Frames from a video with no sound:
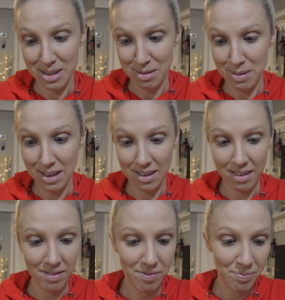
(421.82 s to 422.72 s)
must be
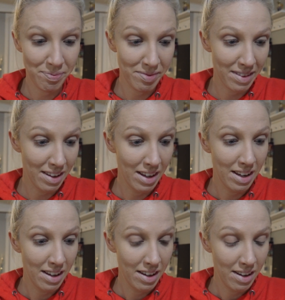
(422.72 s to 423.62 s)
a
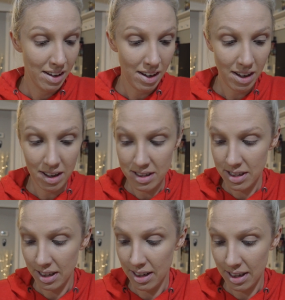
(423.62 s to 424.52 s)
hot
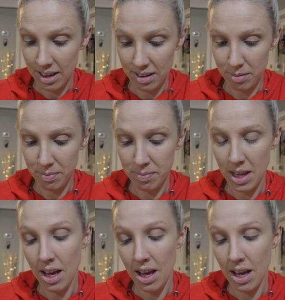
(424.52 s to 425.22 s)
ticket item.